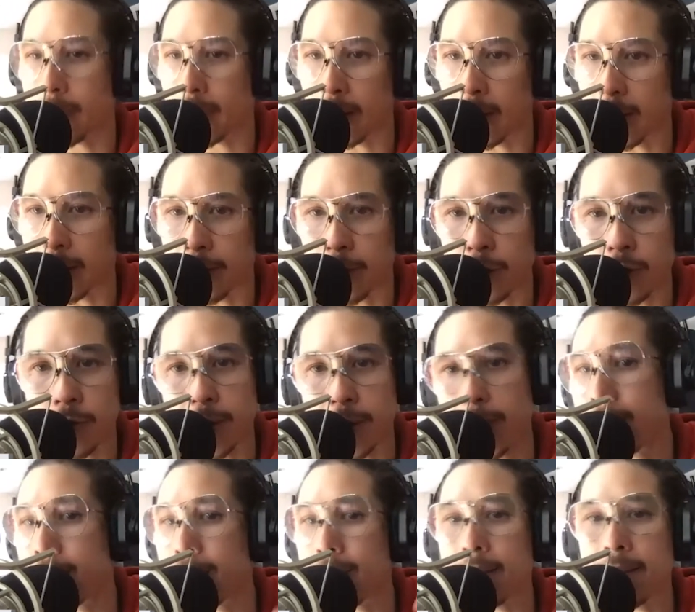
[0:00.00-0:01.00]
they love
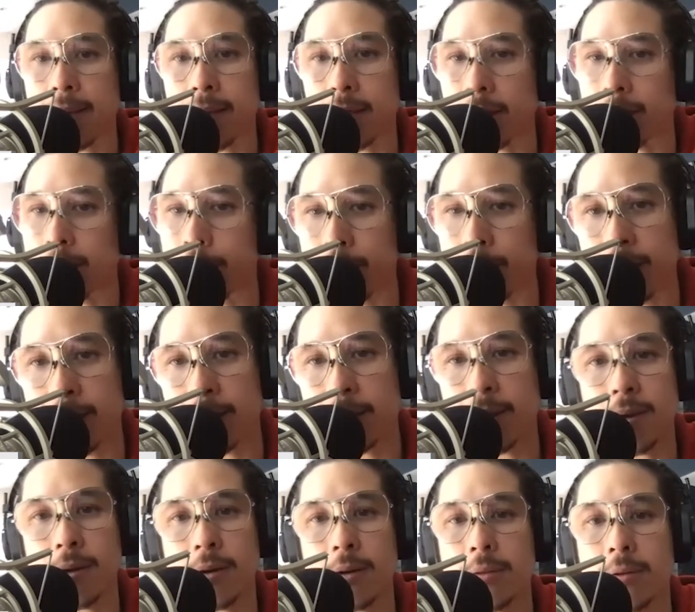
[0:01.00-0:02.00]
creating and they love being
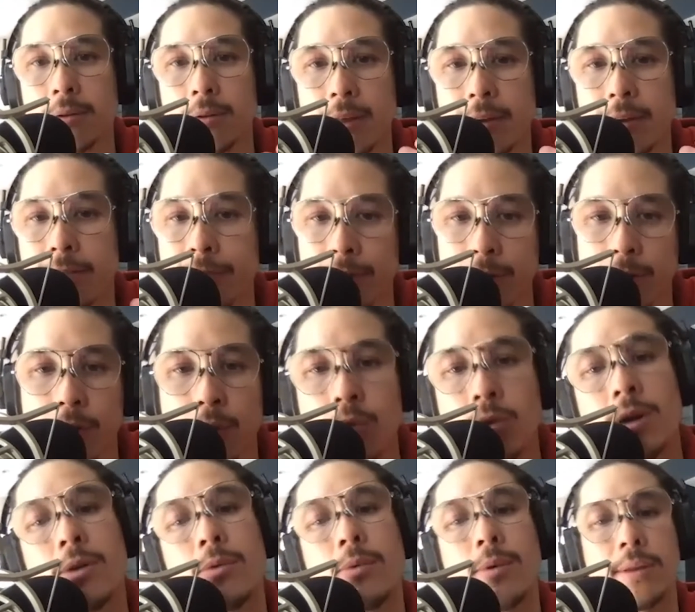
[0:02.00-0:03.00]
there and they're like fun to
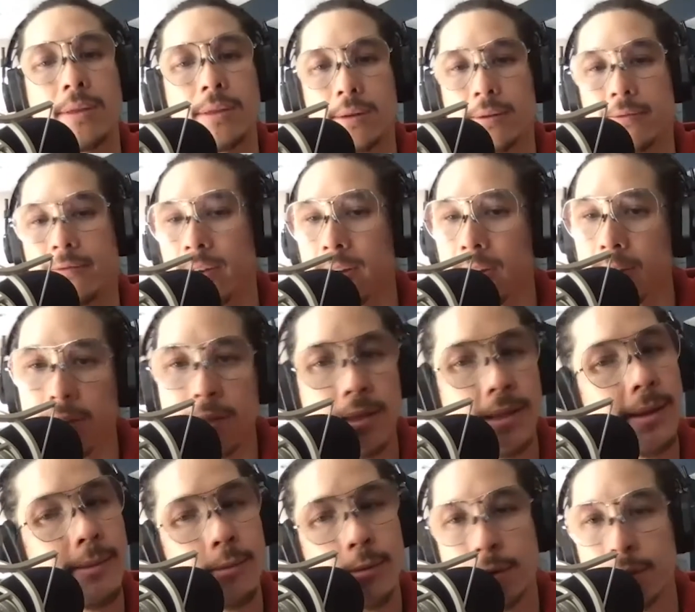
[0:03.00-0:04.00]
work with and fun to
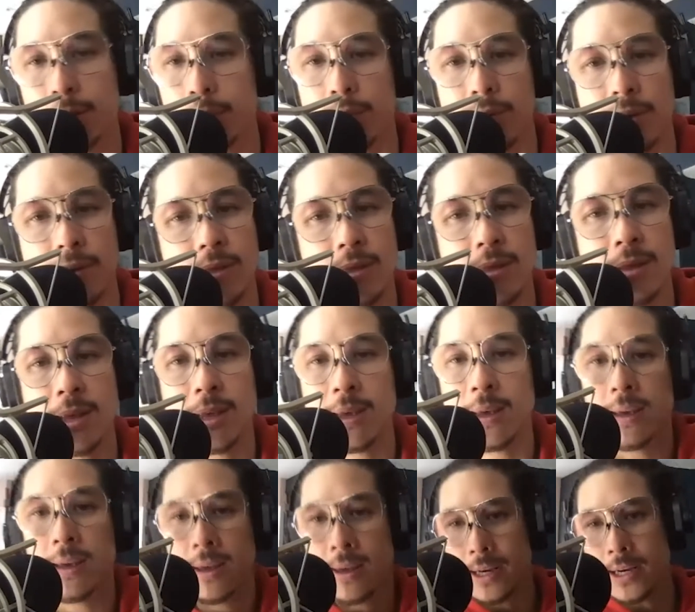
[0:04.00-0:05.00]
collaborate with
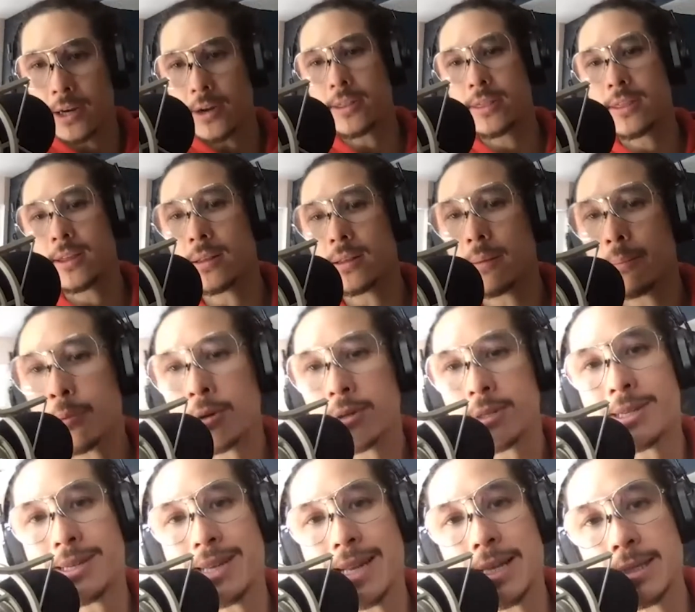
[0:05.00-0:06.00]
you know, I think the
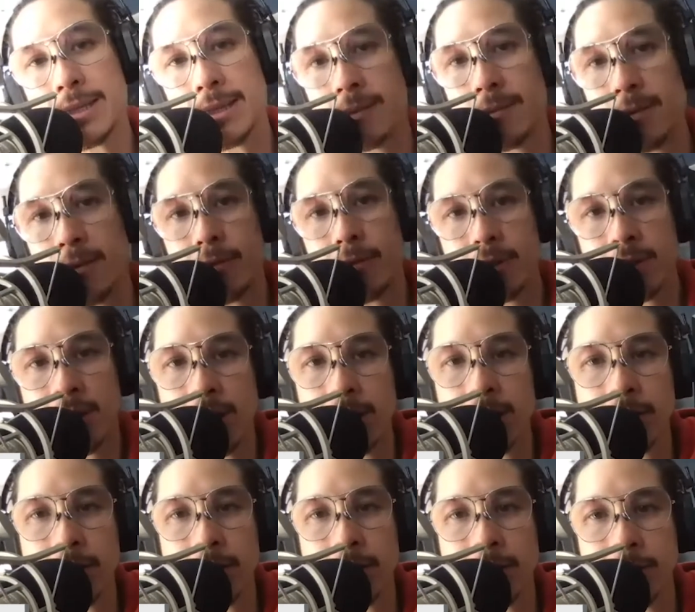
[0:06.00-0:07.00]
personality of the
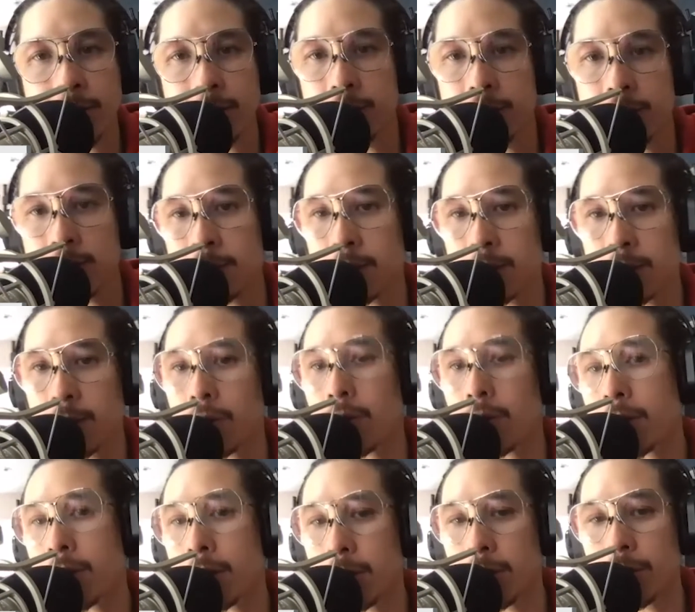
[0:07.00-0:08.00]
photographer is so
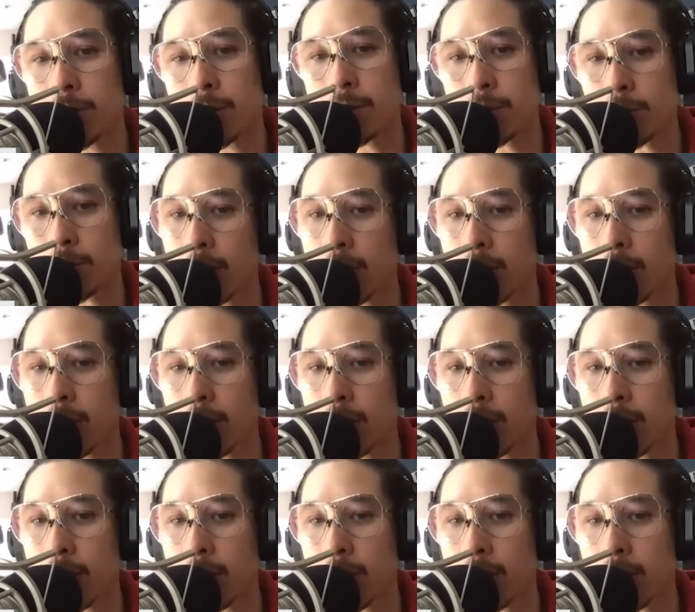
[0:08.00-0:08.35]
huge as